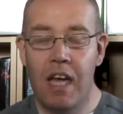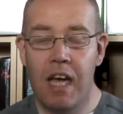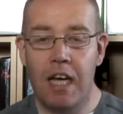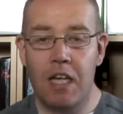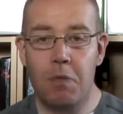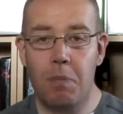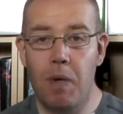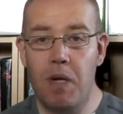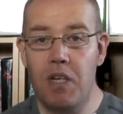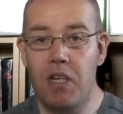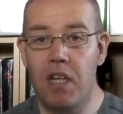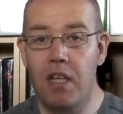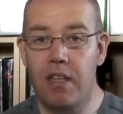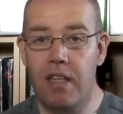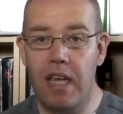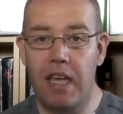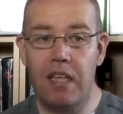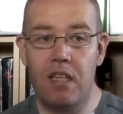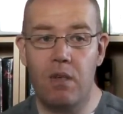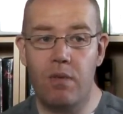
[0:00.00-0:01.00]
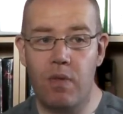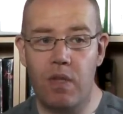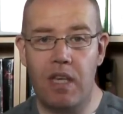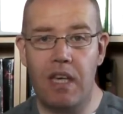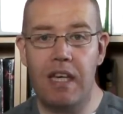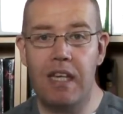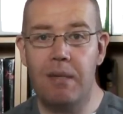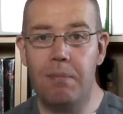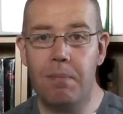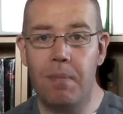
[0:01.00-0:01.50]
Especially at the end of the
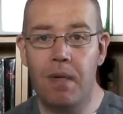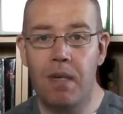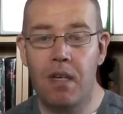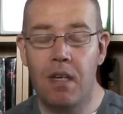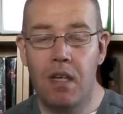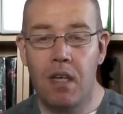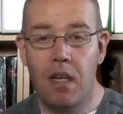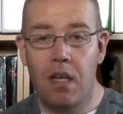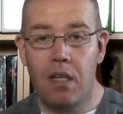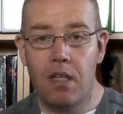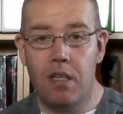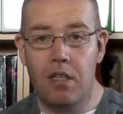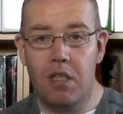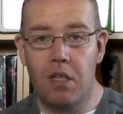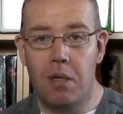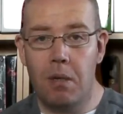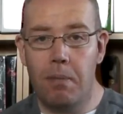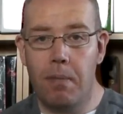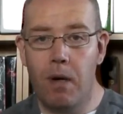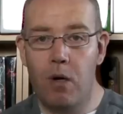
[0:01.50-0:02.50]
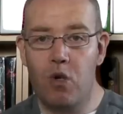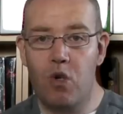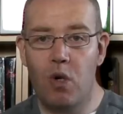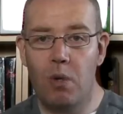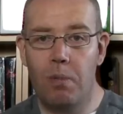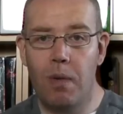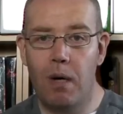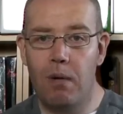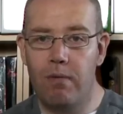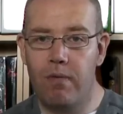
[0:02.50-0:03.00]
game, there's an emotional
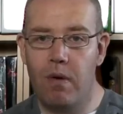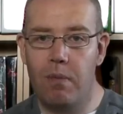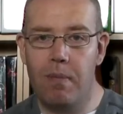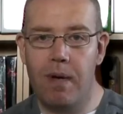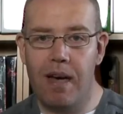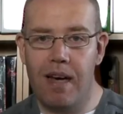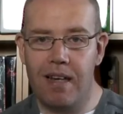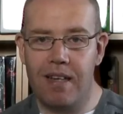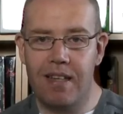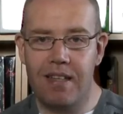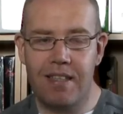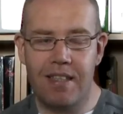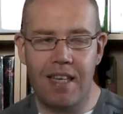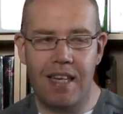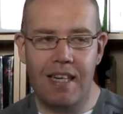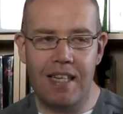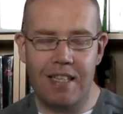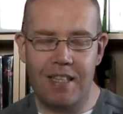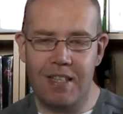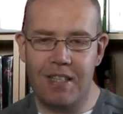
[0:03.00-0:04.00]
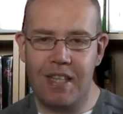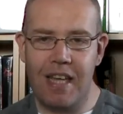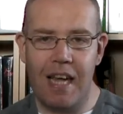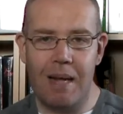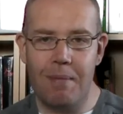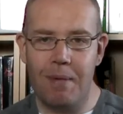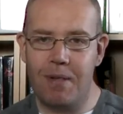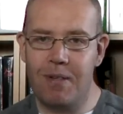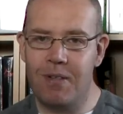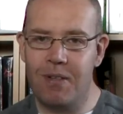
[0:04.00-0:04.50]
moment for Marcus, and it just
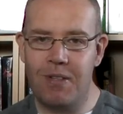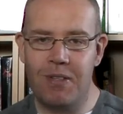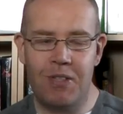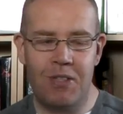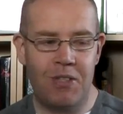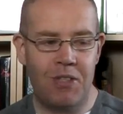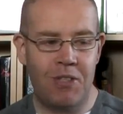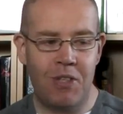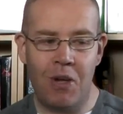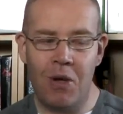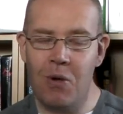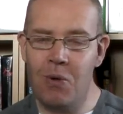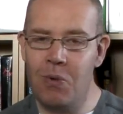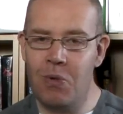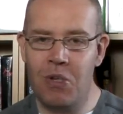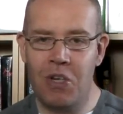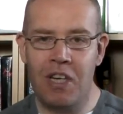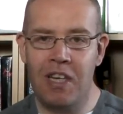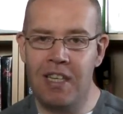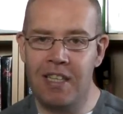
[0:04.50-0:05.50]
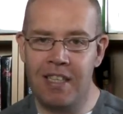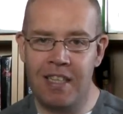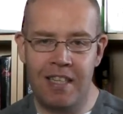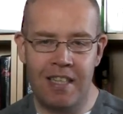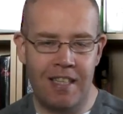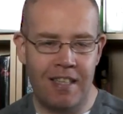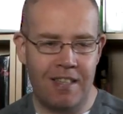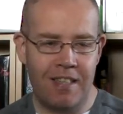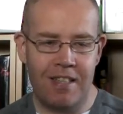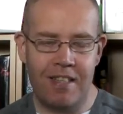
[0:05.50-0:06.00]
came across so cheesy,
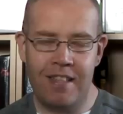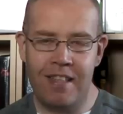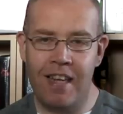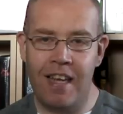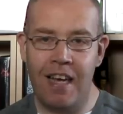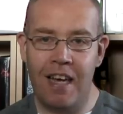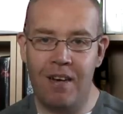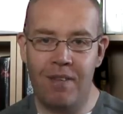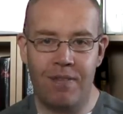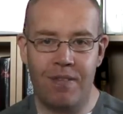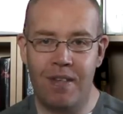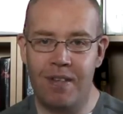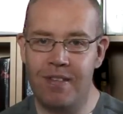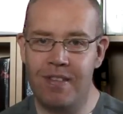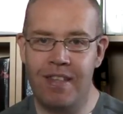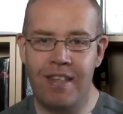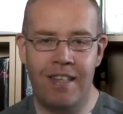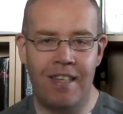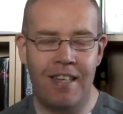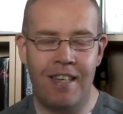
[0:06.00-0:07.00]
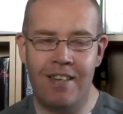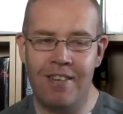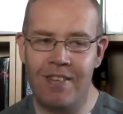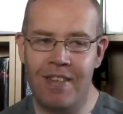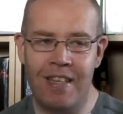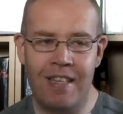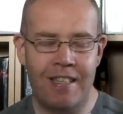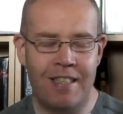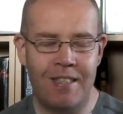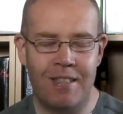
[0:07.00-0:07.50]
and I just laughed. I was like, oh,
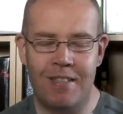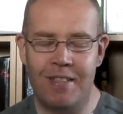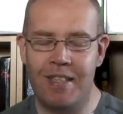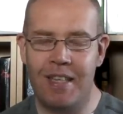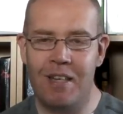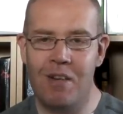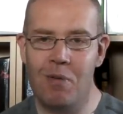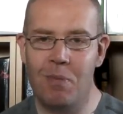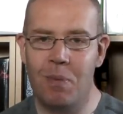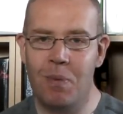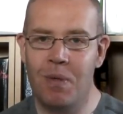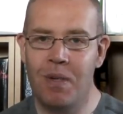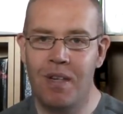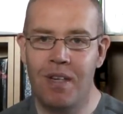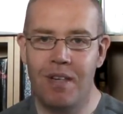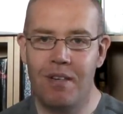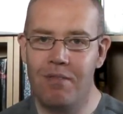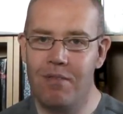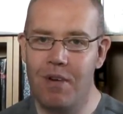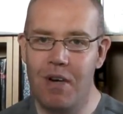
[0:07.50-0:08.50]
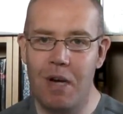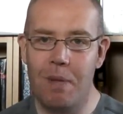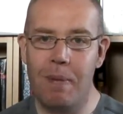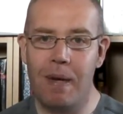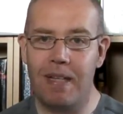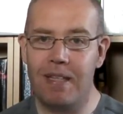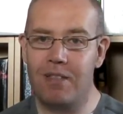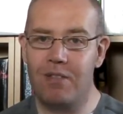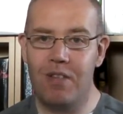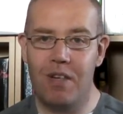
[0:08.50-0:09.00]
that is just terrible. Really
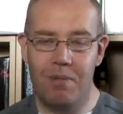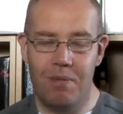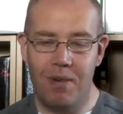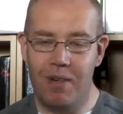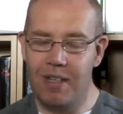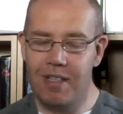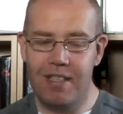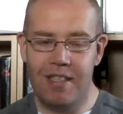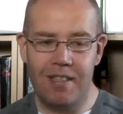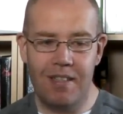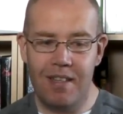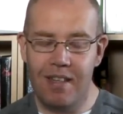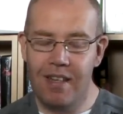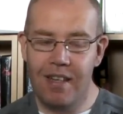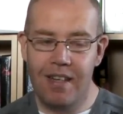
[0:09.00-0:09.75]
bad script writing.